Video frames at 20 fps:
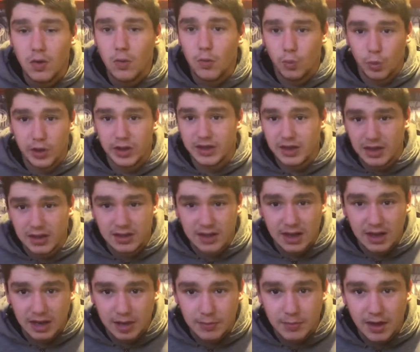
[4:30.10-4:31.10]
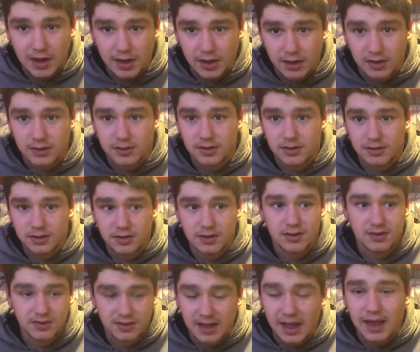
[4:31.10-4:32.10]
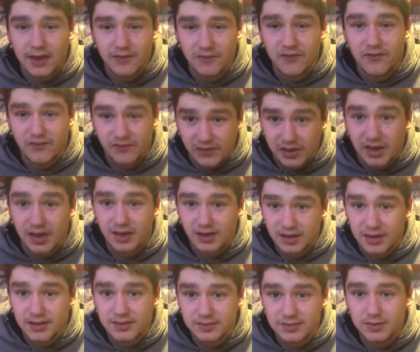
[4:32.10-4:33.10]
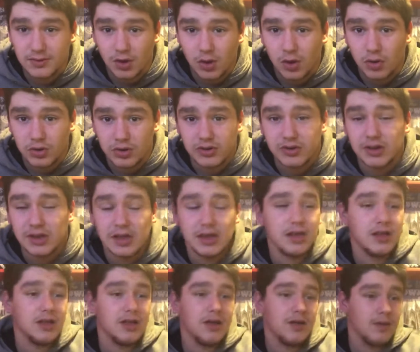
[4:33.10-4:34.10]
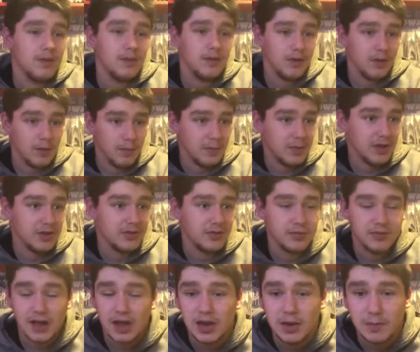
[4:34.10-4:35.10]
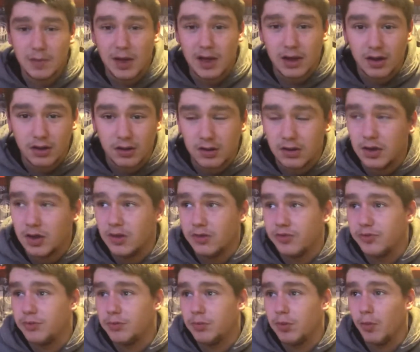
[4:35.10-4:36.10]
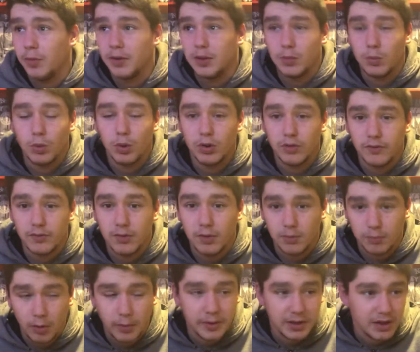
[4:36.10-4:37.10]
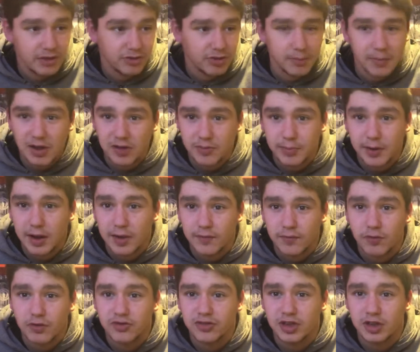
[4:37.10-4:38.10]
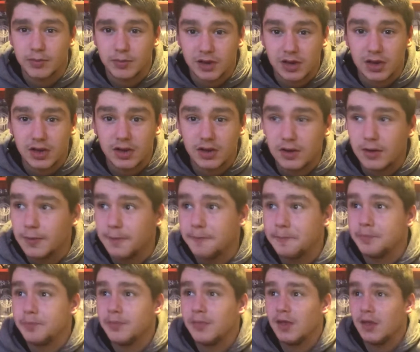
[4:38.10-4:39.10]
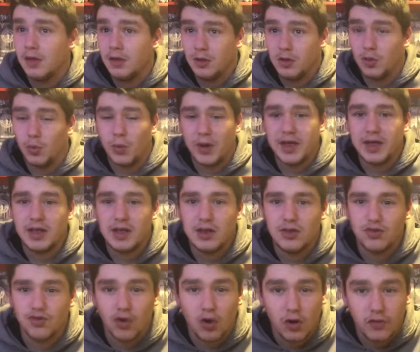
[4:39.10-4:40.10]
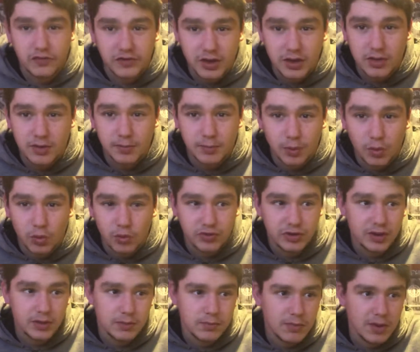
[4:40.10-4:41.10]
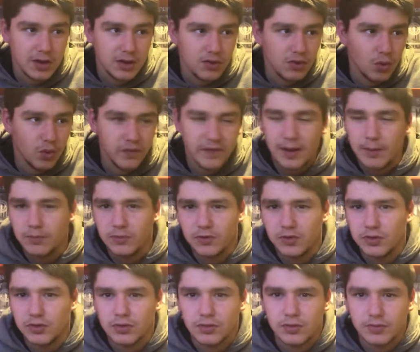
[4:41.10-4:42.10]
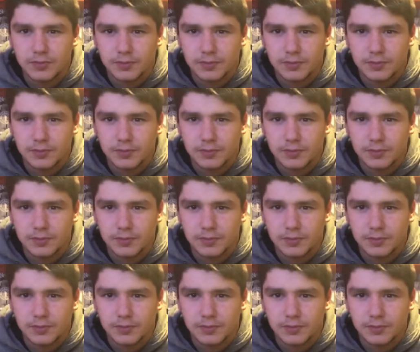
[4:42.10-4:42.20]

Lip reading: we need Danny Mayer to stay fit. Honestly, Danny Mayer is probably the best player for us at the minute. The way he drives in, the balls he made Northampton